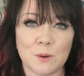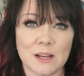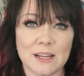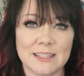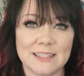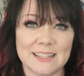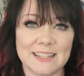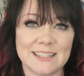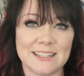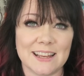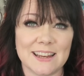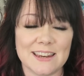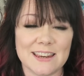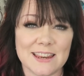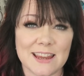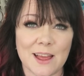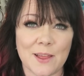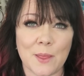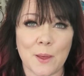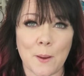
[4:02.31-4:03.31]
words is
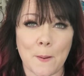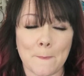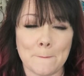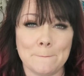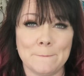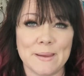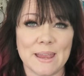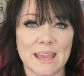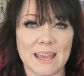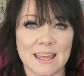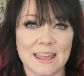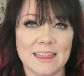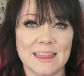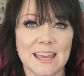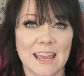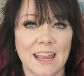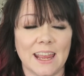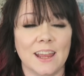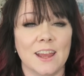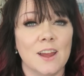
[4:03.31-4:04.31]
another big
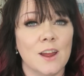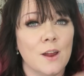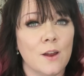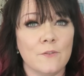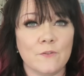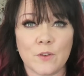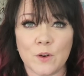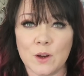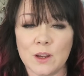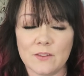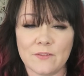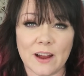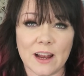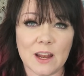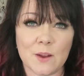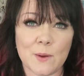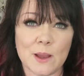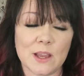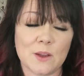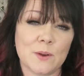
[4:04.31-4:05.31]
thing. For an
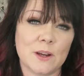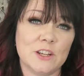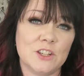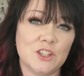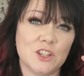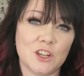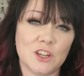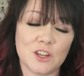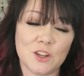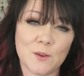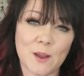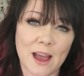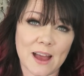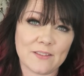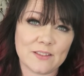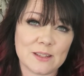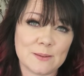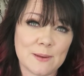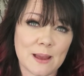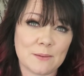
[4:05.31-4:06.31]
evaluate question, you
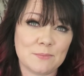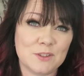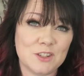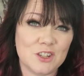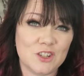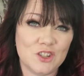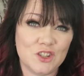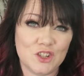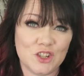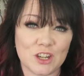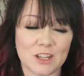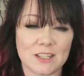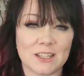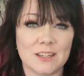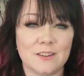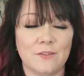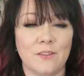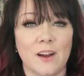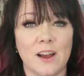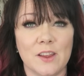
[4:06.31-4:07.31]
have to be able to
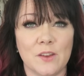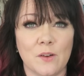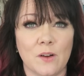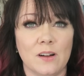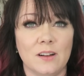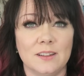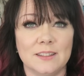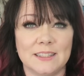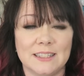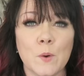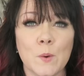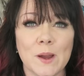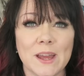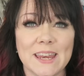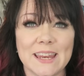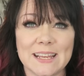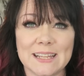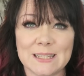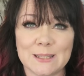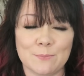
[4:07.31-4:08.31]
justify your answer. For an
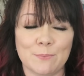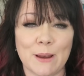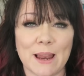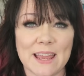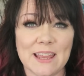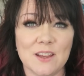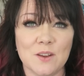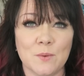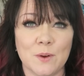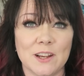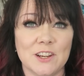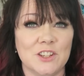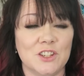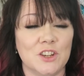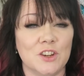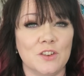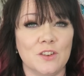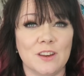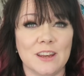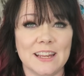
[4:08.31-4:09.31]
explain
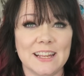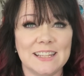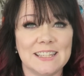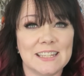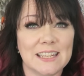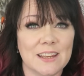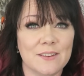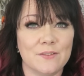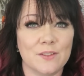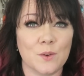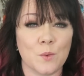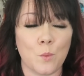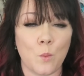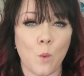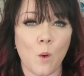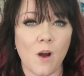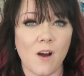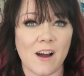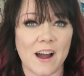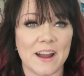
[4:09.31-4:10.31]
question, you need to give the
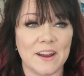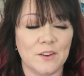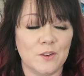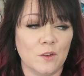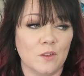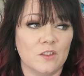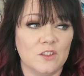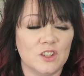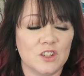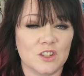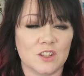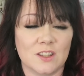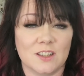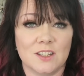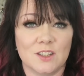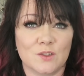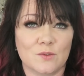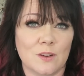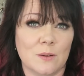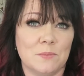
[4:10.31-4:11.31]
why, not just the
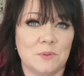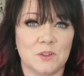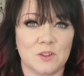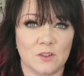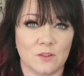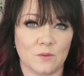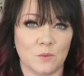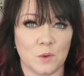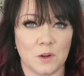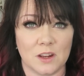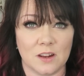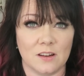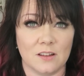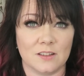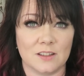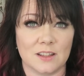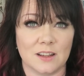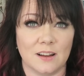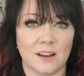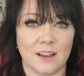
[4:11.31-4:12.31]
description of what it
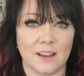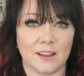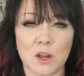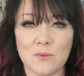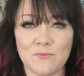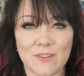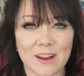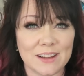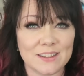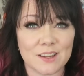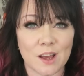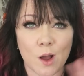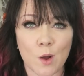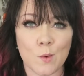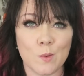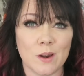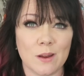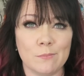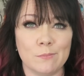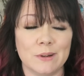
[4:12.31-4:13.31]
looks like. Don't round to
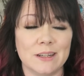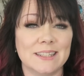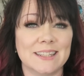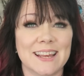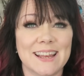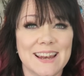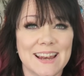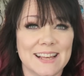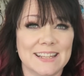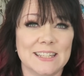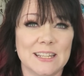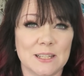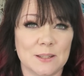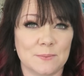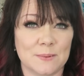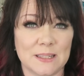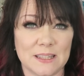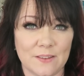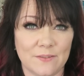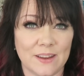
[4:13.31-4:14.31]
whole numbers unless it
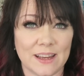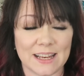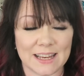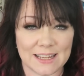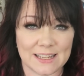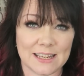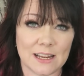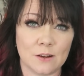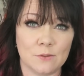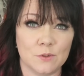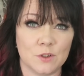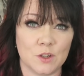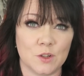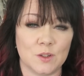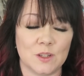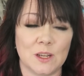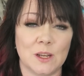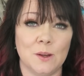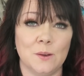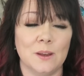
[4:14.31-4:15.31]
specifically tells you
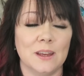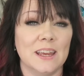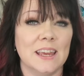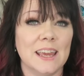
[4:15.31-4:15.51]
to.